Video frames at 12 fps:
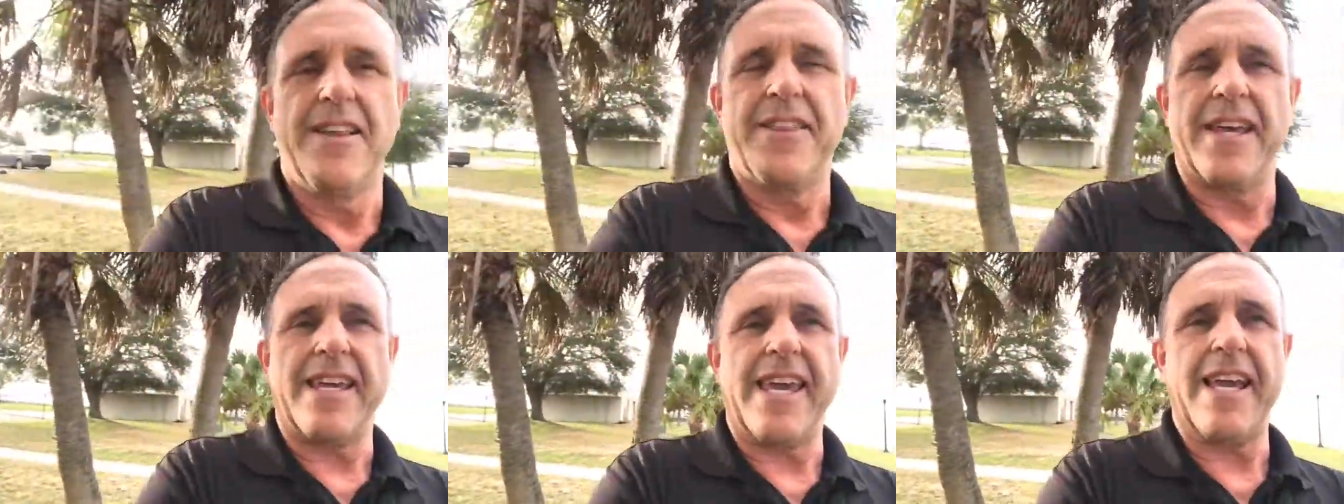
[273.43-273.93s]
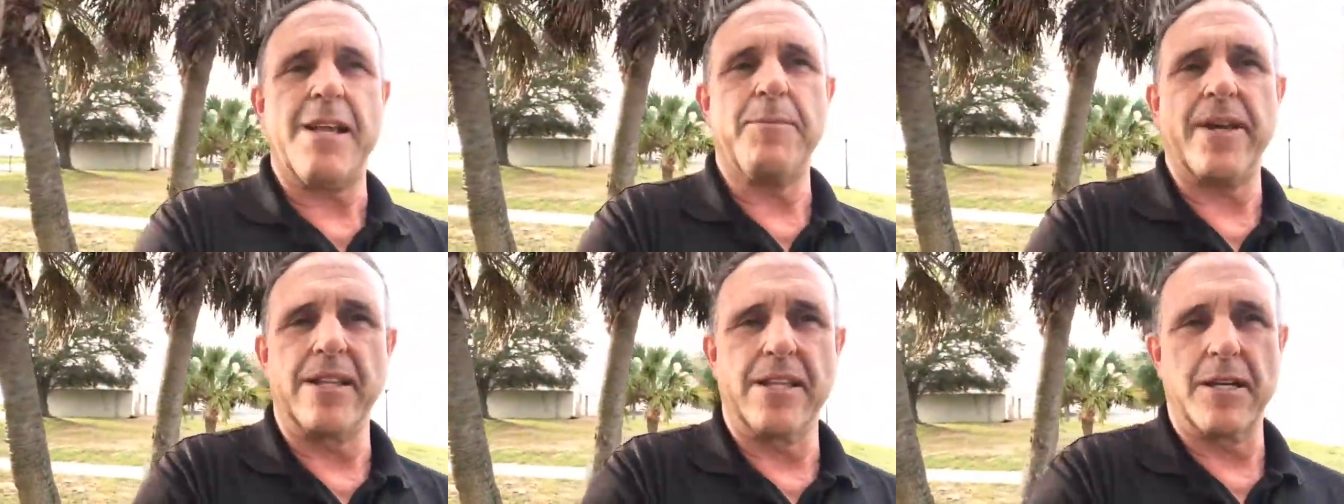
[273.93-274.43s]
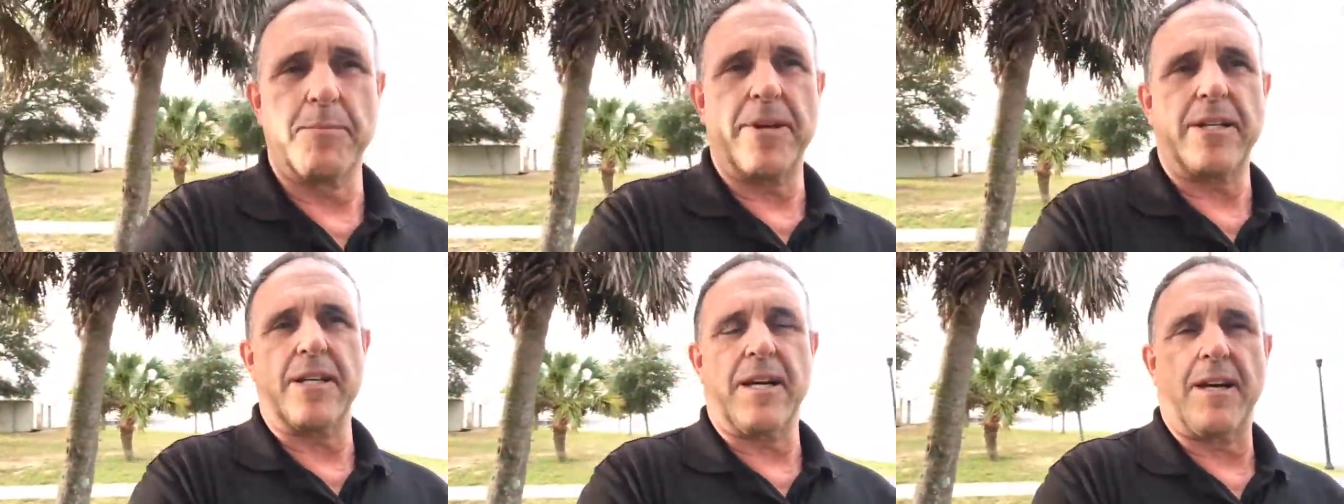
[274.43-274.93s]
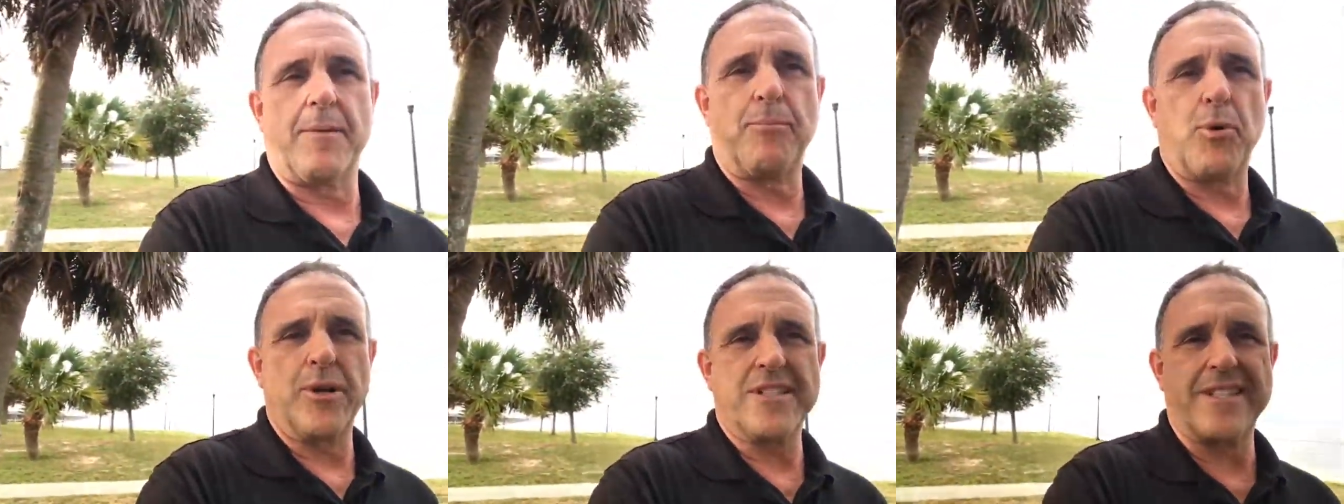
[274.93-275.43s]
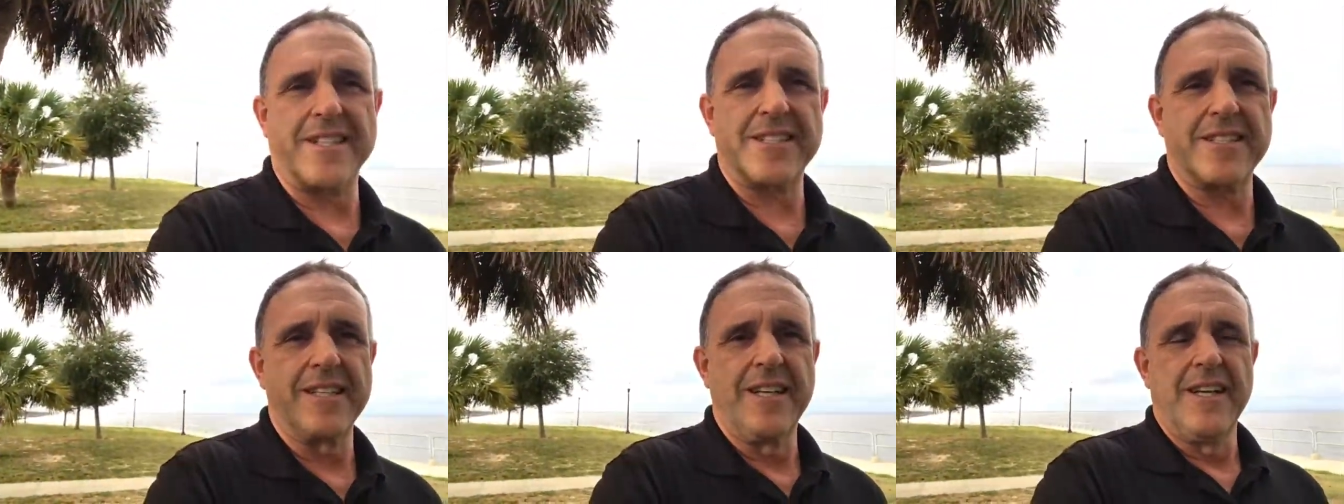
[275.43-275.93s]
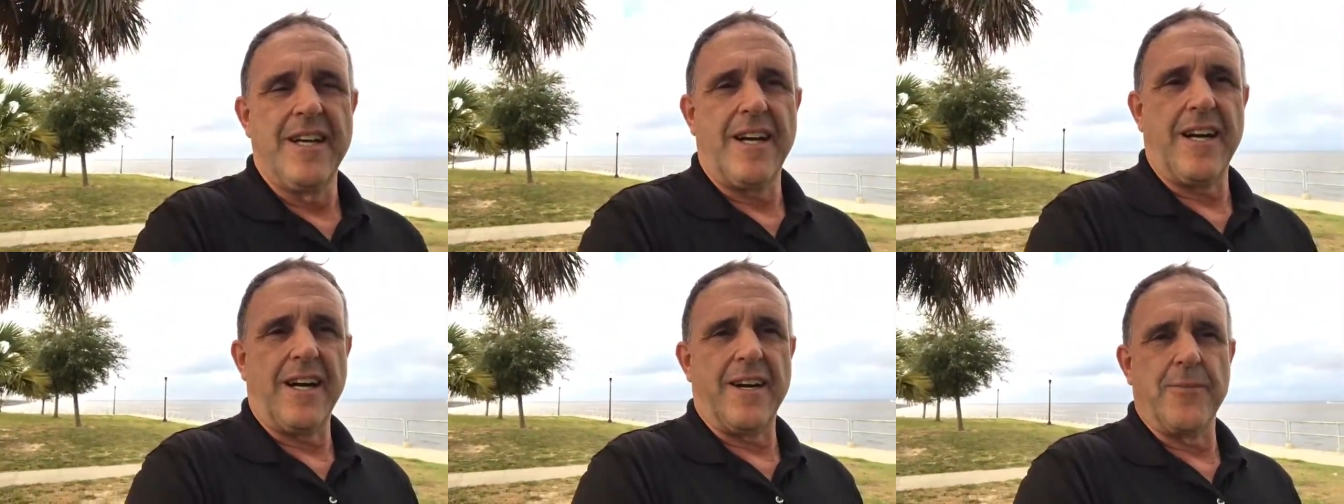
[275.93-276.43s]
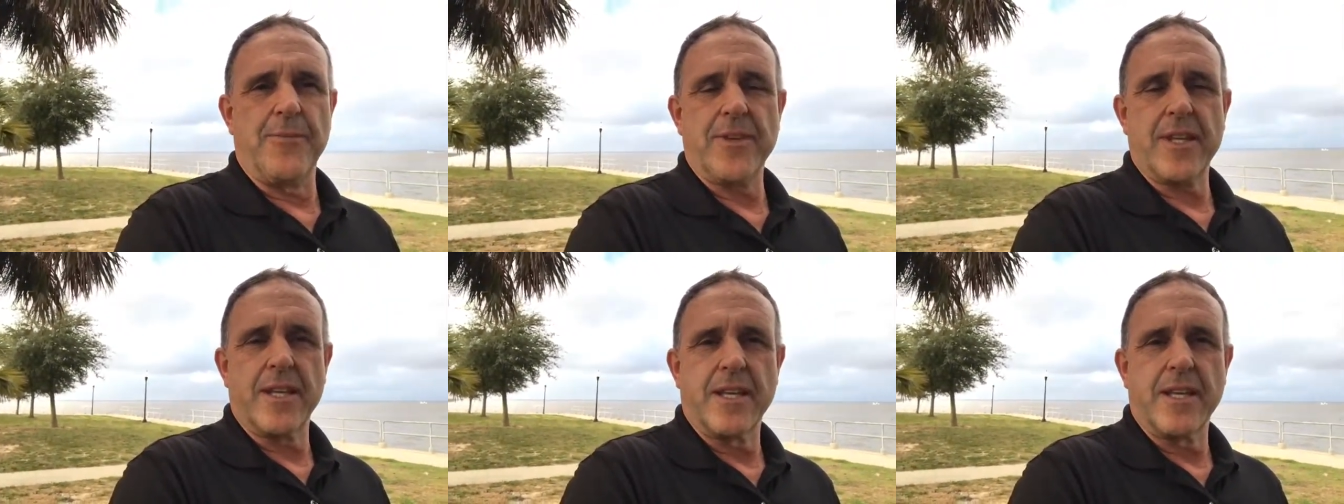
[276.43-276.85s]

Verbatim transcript: they can be a little bit uh, poisonous because um,